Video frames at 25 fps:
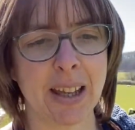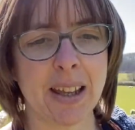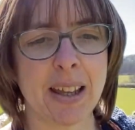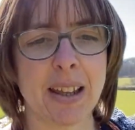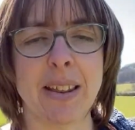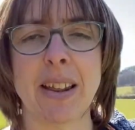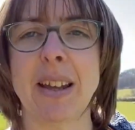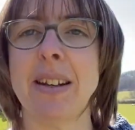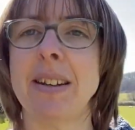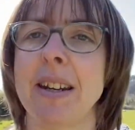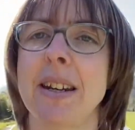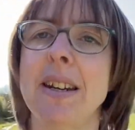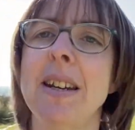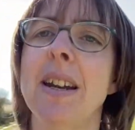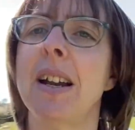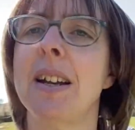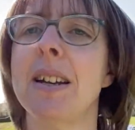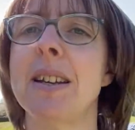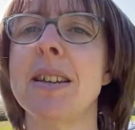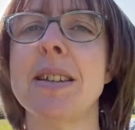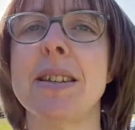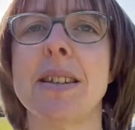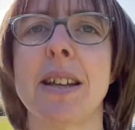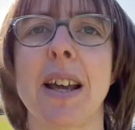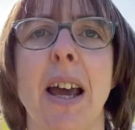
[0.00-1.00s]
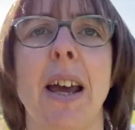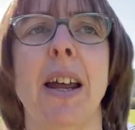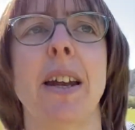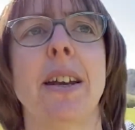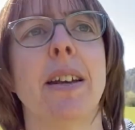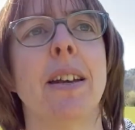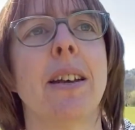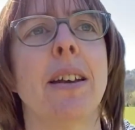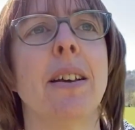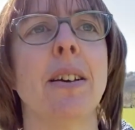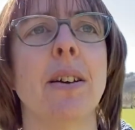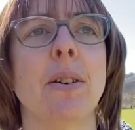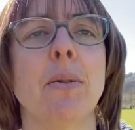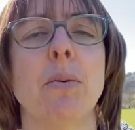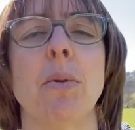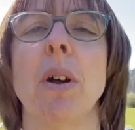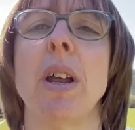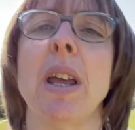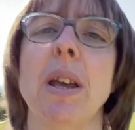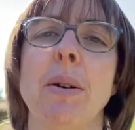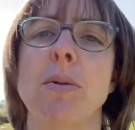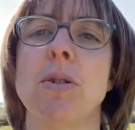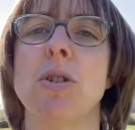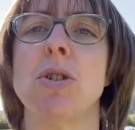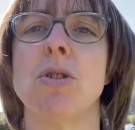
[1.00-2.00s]
They didn't understand what
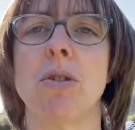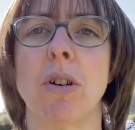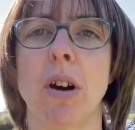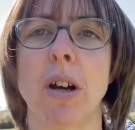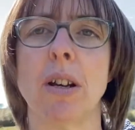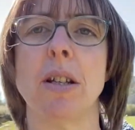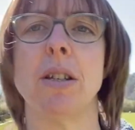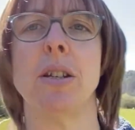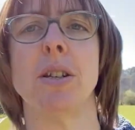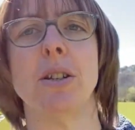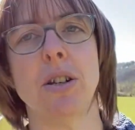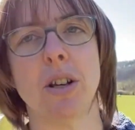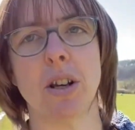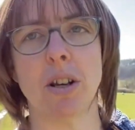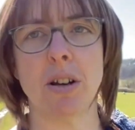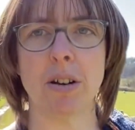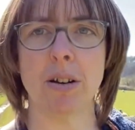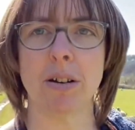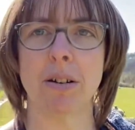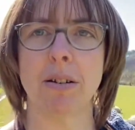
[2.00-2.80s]
he was trying to do.